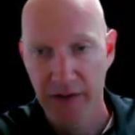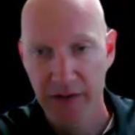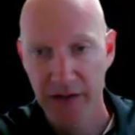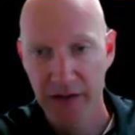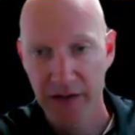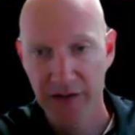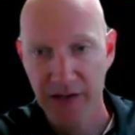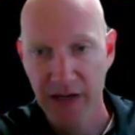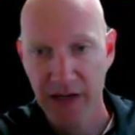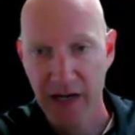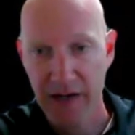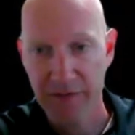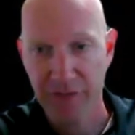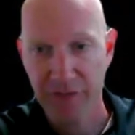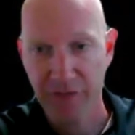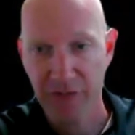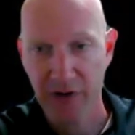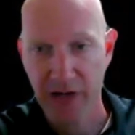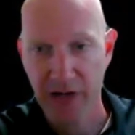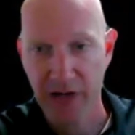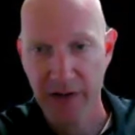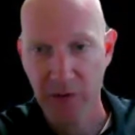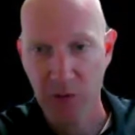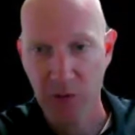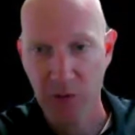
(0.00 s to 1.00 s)
the time
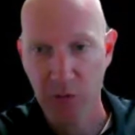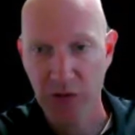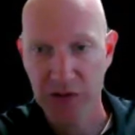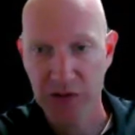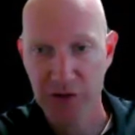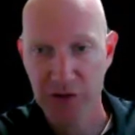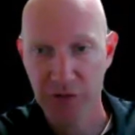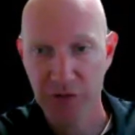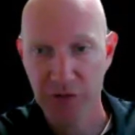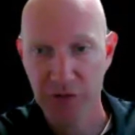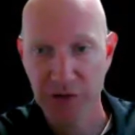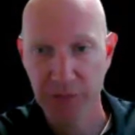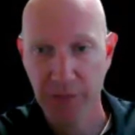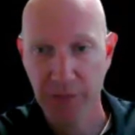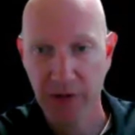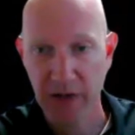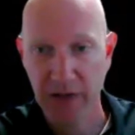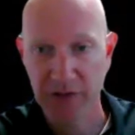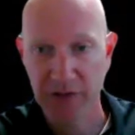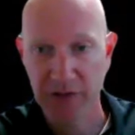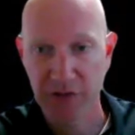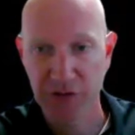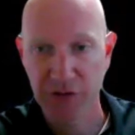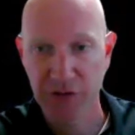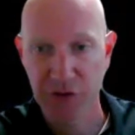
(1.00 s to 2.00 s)
frame in which the
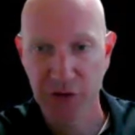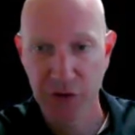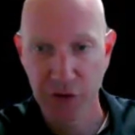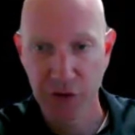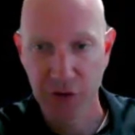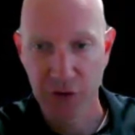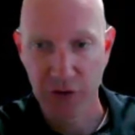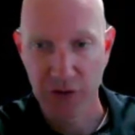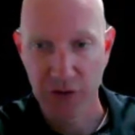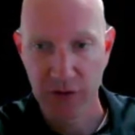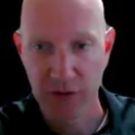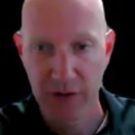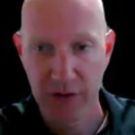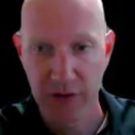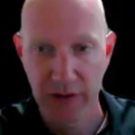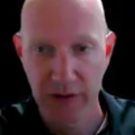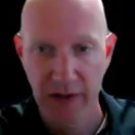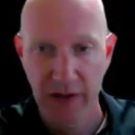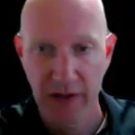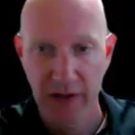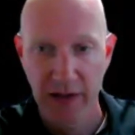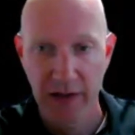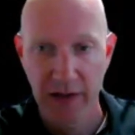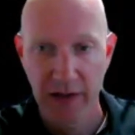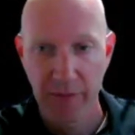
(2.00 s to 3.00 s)
response is due,
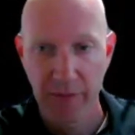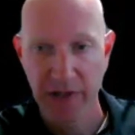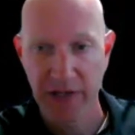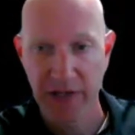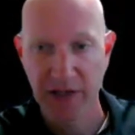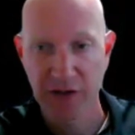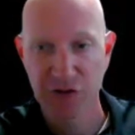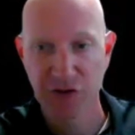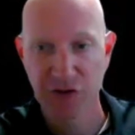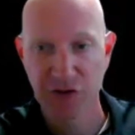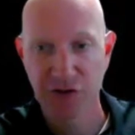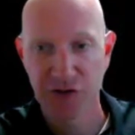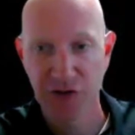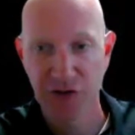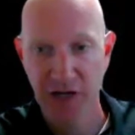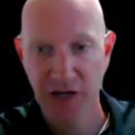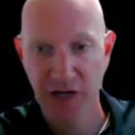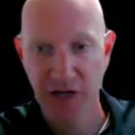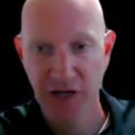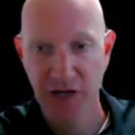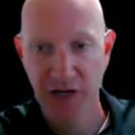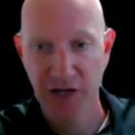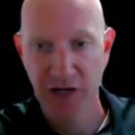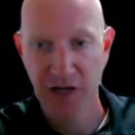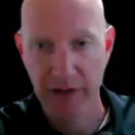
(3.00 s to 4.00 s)
because
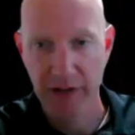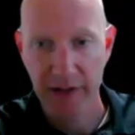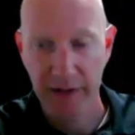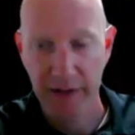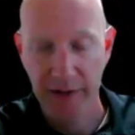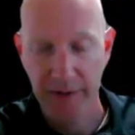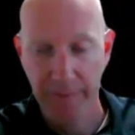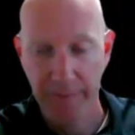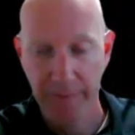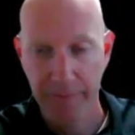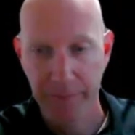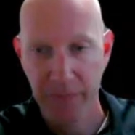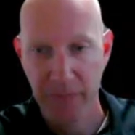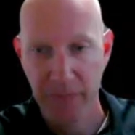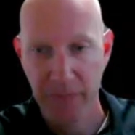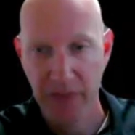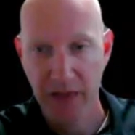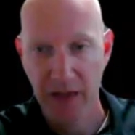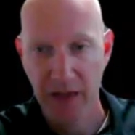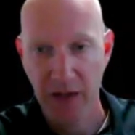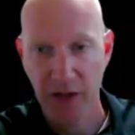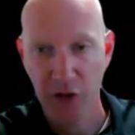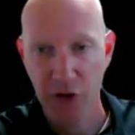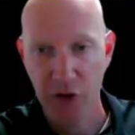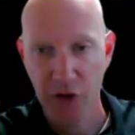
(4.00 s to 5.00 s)
generally
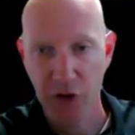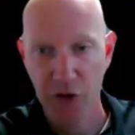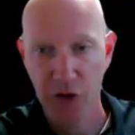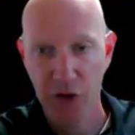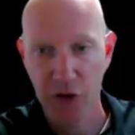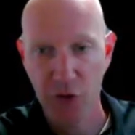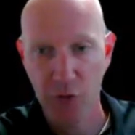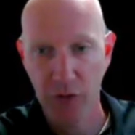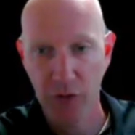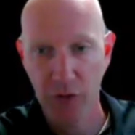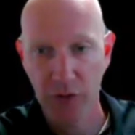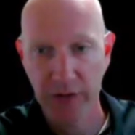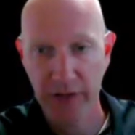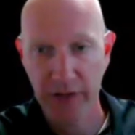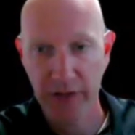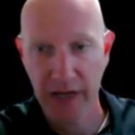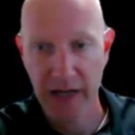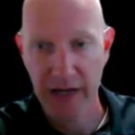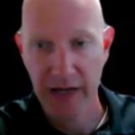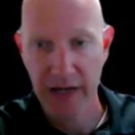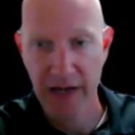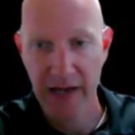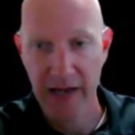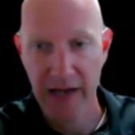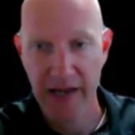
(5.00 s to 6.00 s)
you will
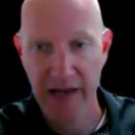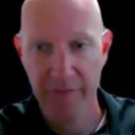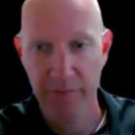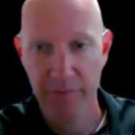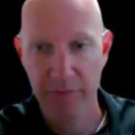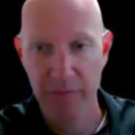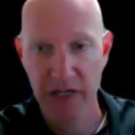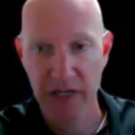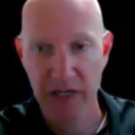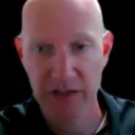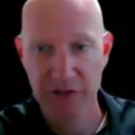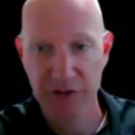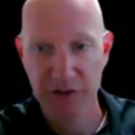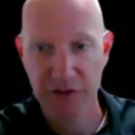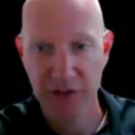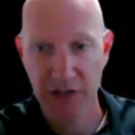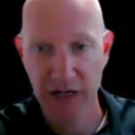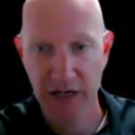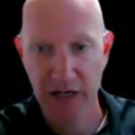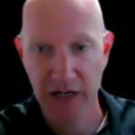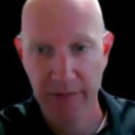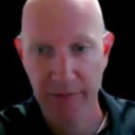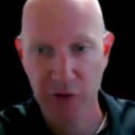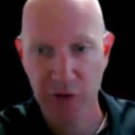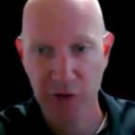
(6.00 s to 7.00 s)
not have much
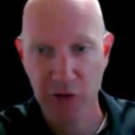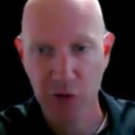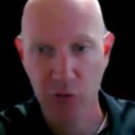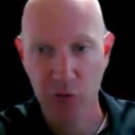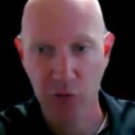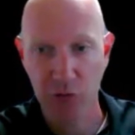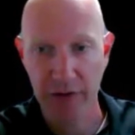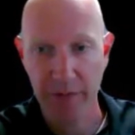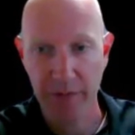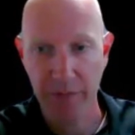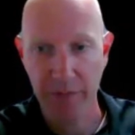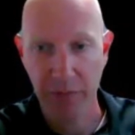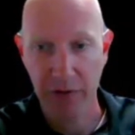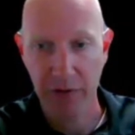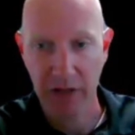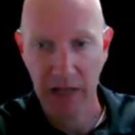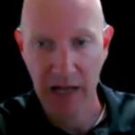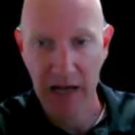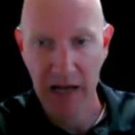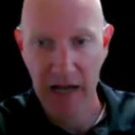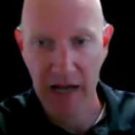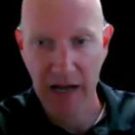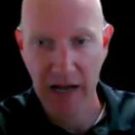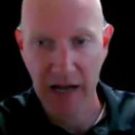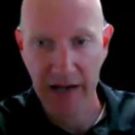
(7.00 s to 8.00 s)
time to
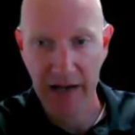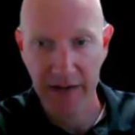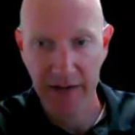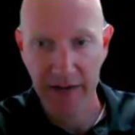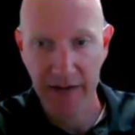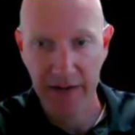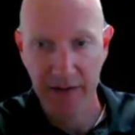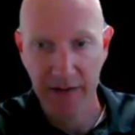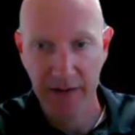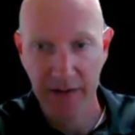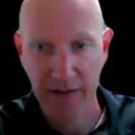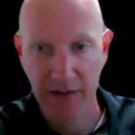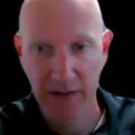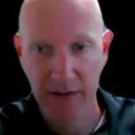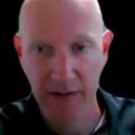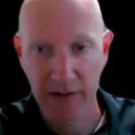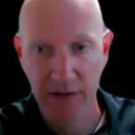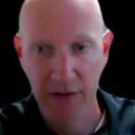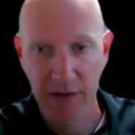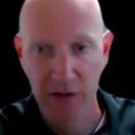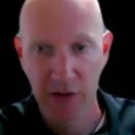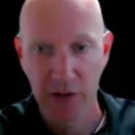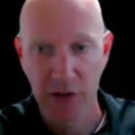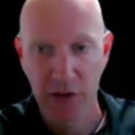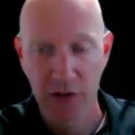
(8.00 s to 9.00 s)
reply
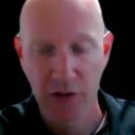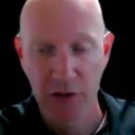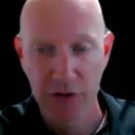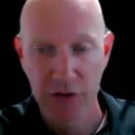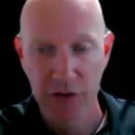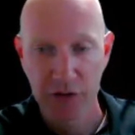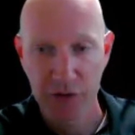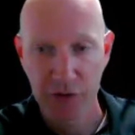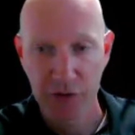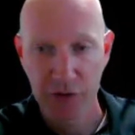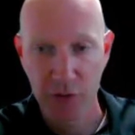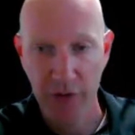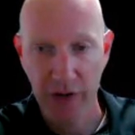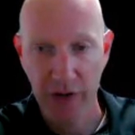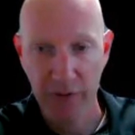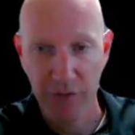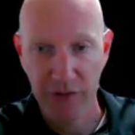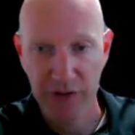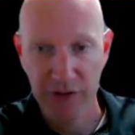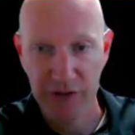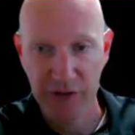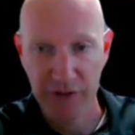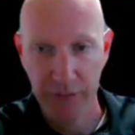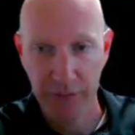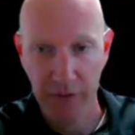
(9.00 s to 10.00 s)
to a
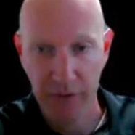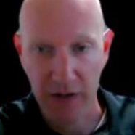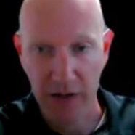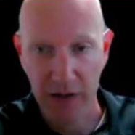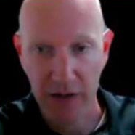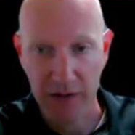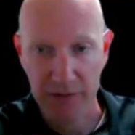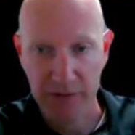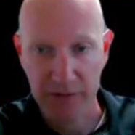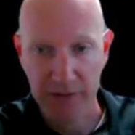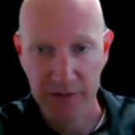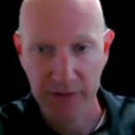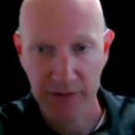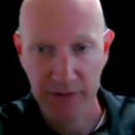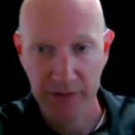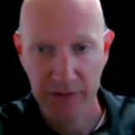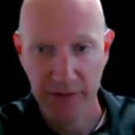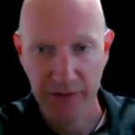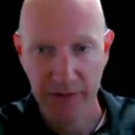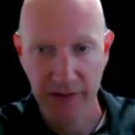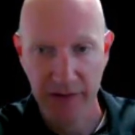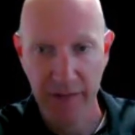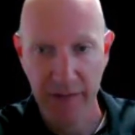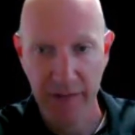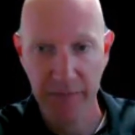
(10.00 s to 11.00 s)
response.
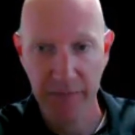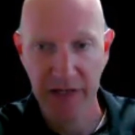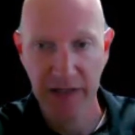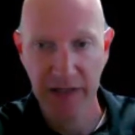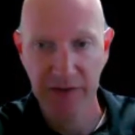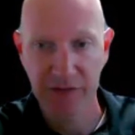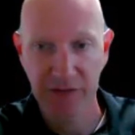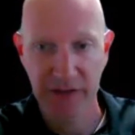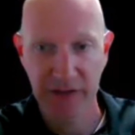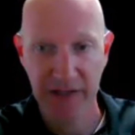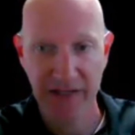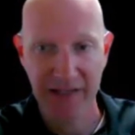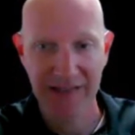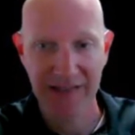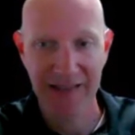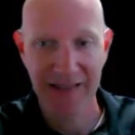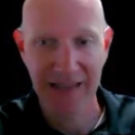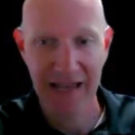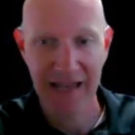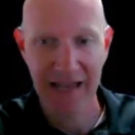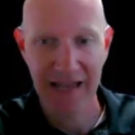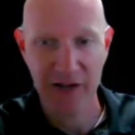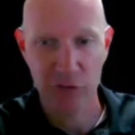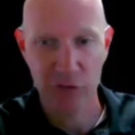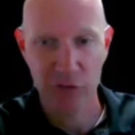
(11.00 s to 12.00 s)
That means get the
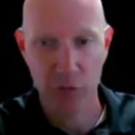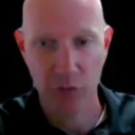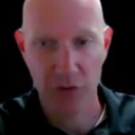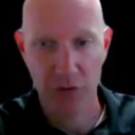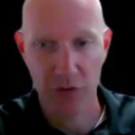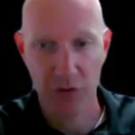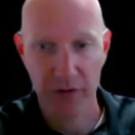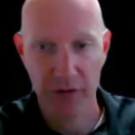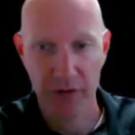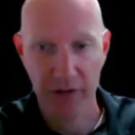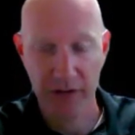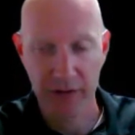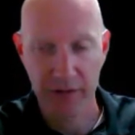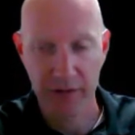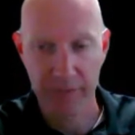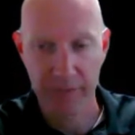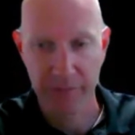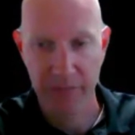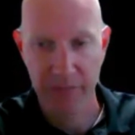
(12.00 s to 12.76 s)
last word in.